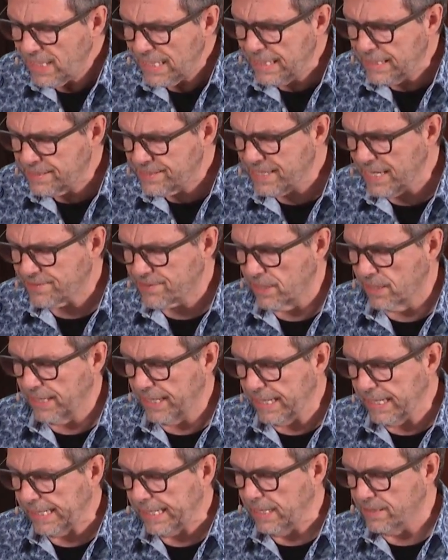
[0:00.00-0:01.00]

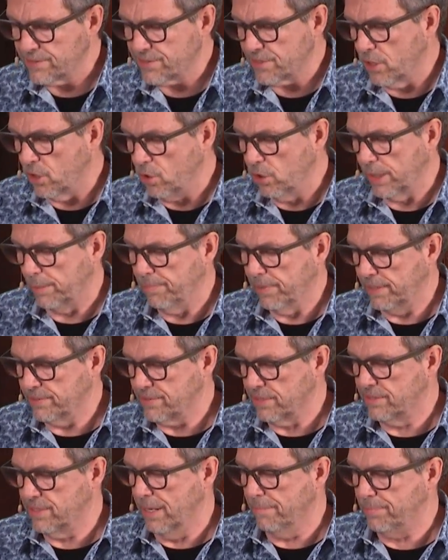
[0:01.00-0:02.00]
incessantly against the holy place,
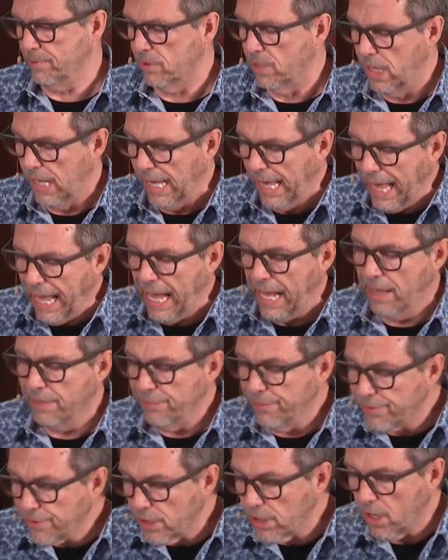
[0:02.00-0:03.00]
the temple,
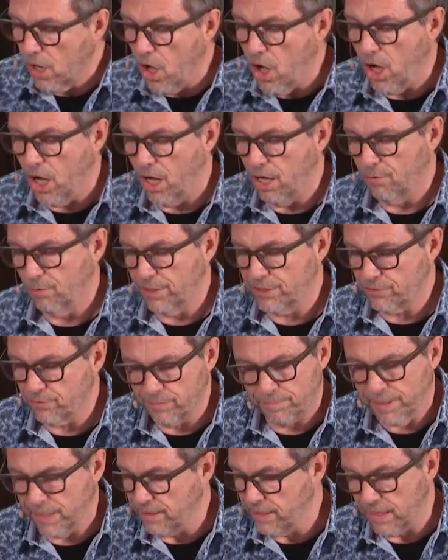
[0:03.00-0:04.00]
and the law, which
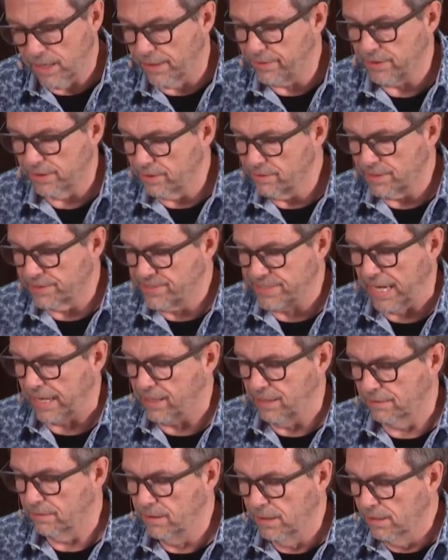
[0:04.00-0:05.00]
would be the
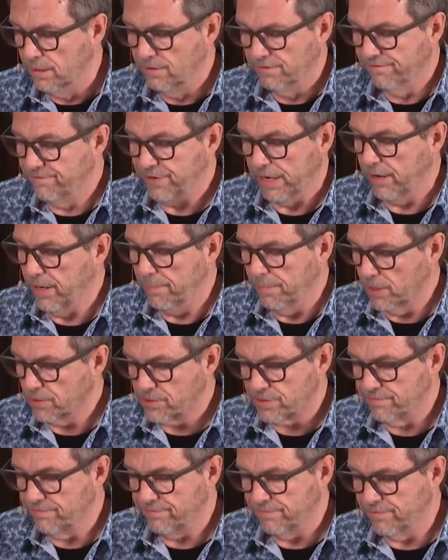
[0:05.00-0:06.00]
second very,
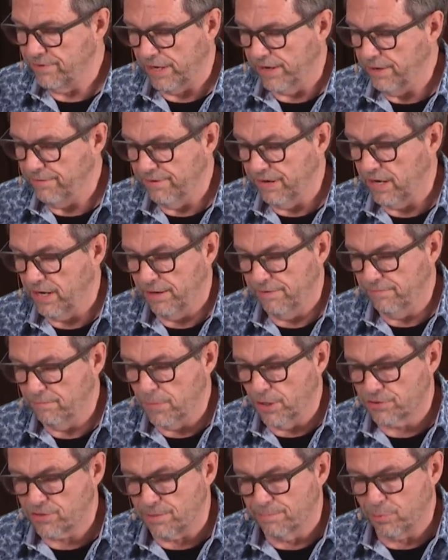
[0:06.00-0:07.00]
very
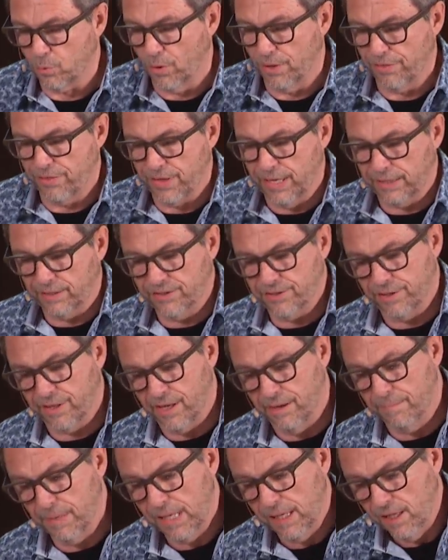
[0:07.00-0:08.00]
most important thing to
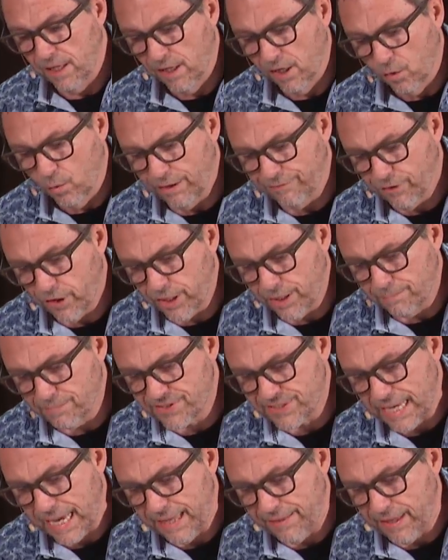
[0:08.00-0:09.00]
them. We've heard him
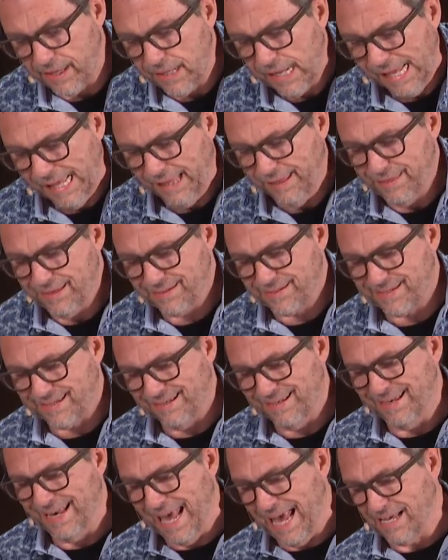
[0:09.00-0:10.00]
say that this
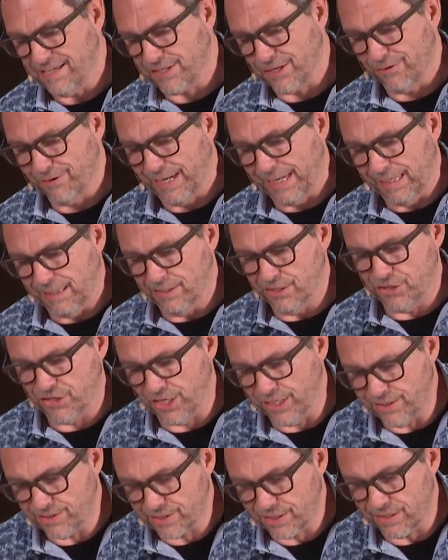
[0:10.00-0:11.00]
Nazarene
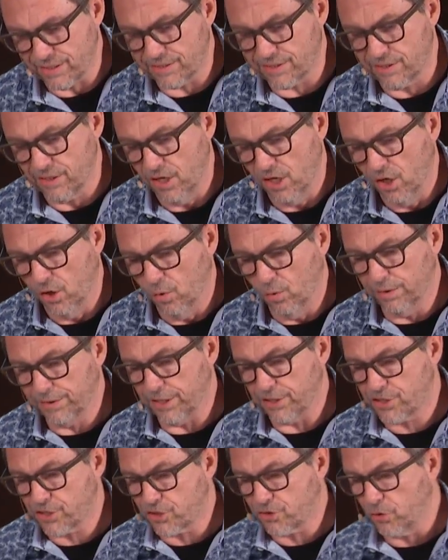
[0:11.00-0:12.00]
Jesus will
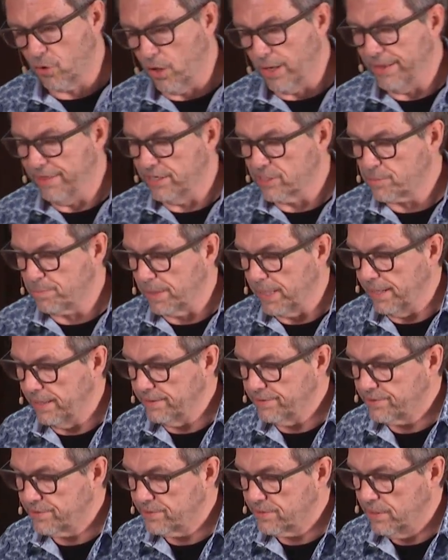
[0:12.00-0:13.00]
destroy this
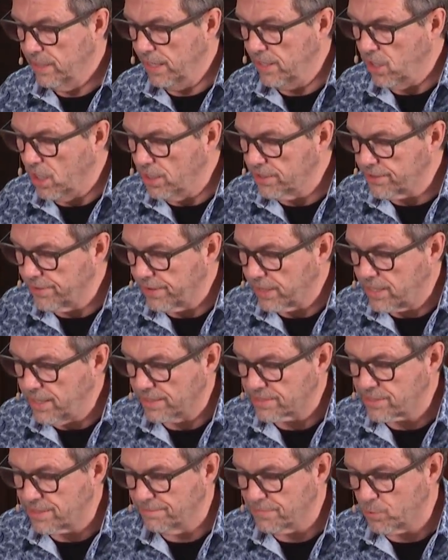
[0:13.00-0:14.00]
place and alter the
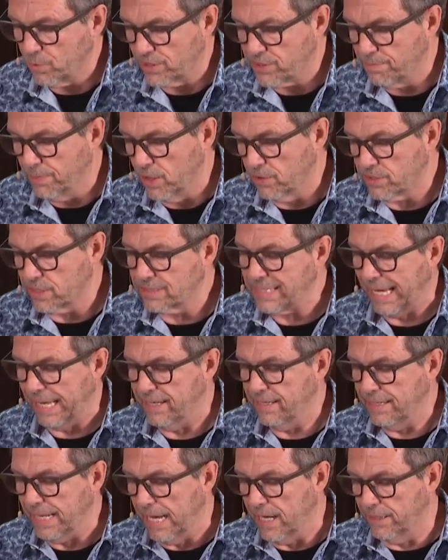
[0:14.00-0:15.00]
customs which Moses
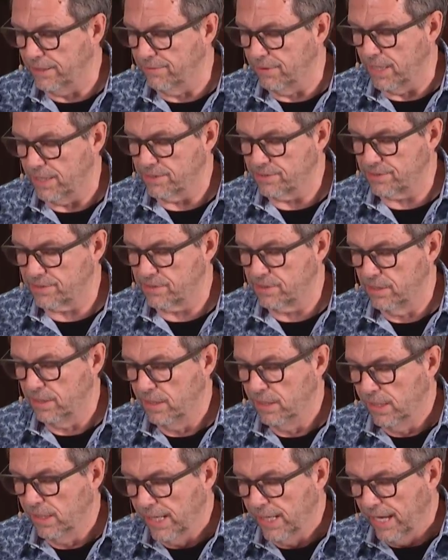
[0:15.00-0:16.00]
handed down to us.
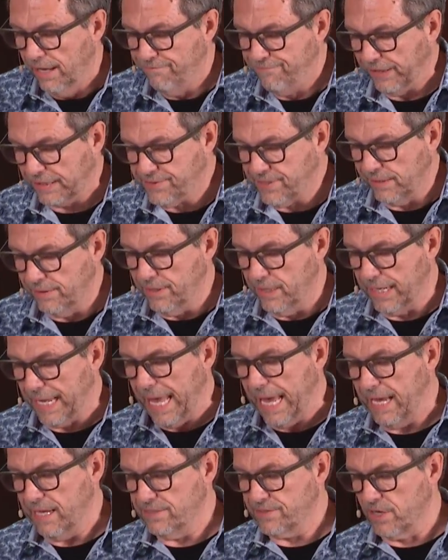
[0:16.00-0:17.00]
And fixing their
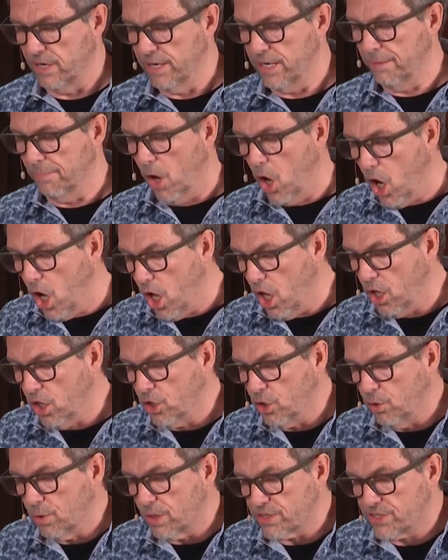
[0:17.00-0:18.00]
gaze on him, all
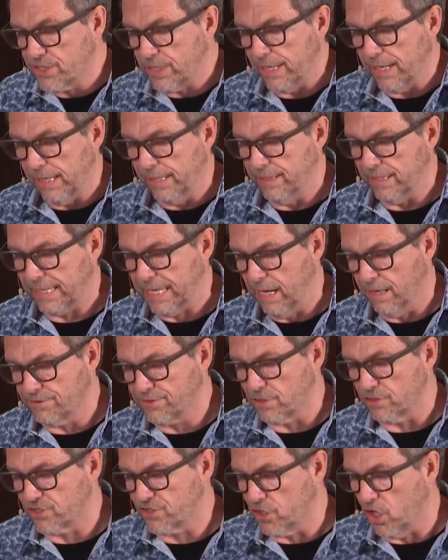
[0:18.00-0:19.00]
who were sitting in the
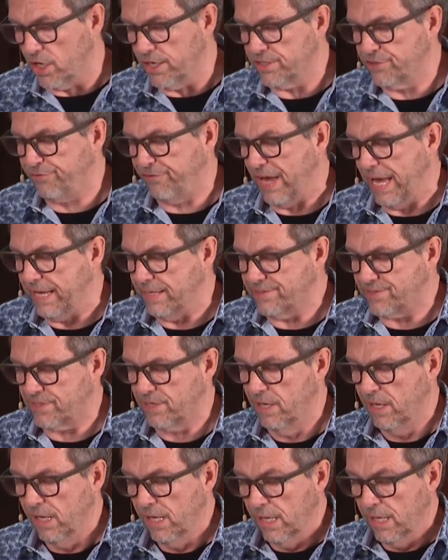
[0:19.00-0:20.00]
council saw his face
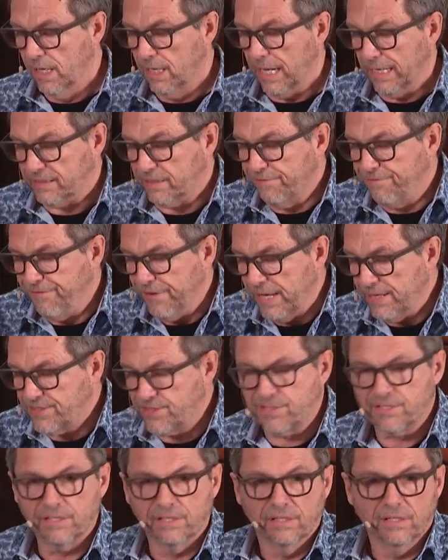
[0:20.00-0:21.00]
like the
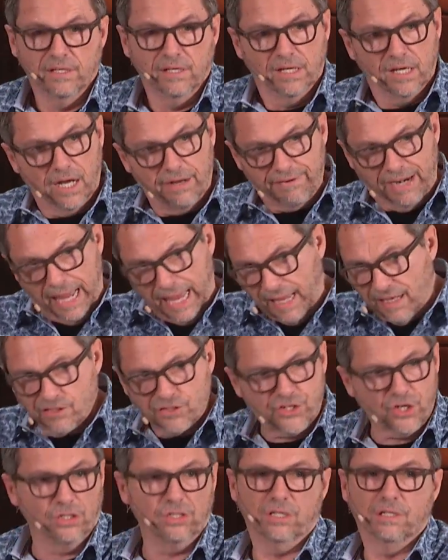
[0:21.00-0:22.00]
face of an
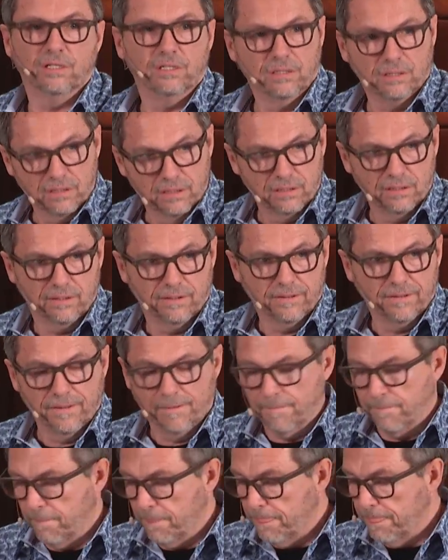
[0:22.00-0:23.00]
angel.
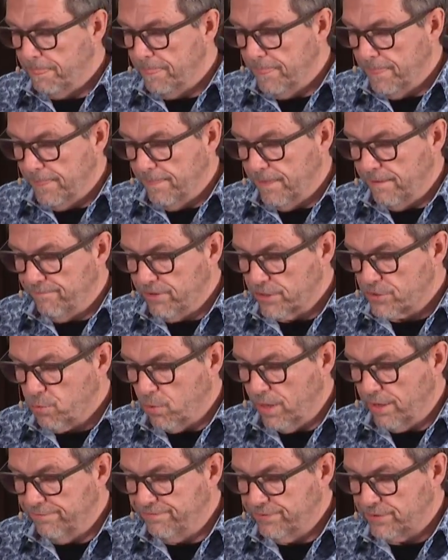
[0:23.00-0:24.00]
In verse
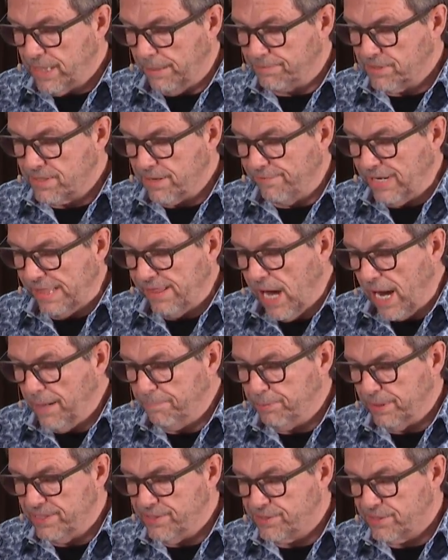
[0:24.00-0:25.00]
1 of chapter 7, and the high
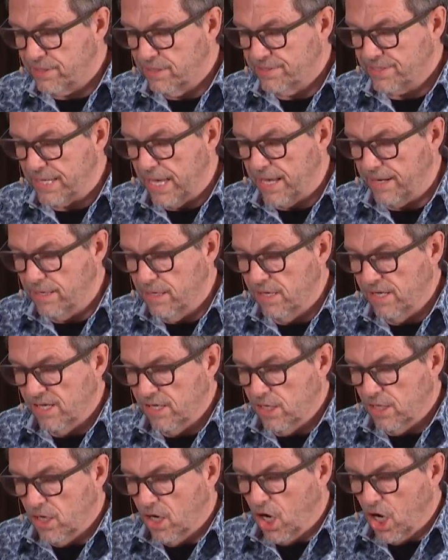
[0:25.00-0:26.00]
priest said,
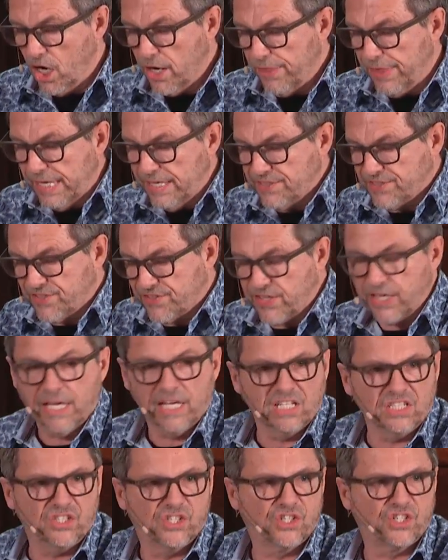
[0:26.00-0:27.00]
are these
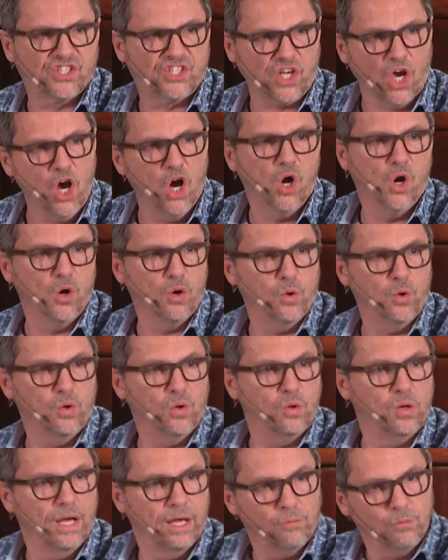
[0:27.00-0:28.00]
things
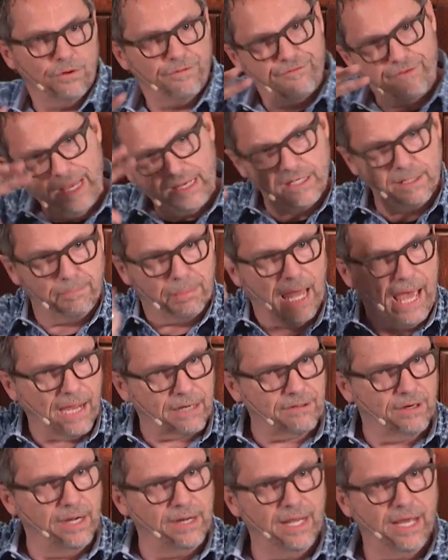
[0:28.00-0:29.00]
so? And we'll fade to
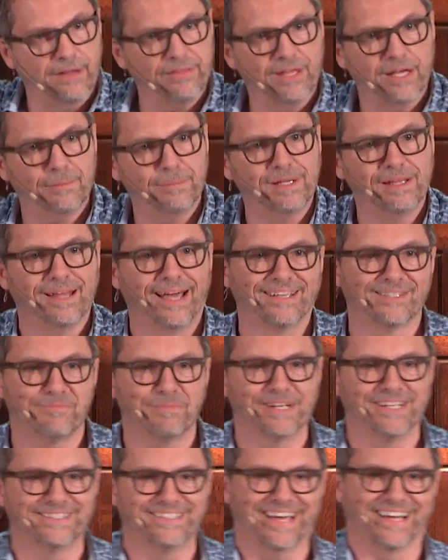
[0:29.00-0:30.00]
black right now, and that'll be the
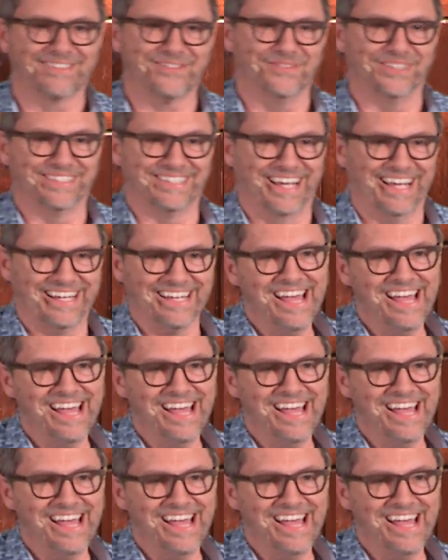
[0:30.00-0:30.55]
last bit of text we'll take.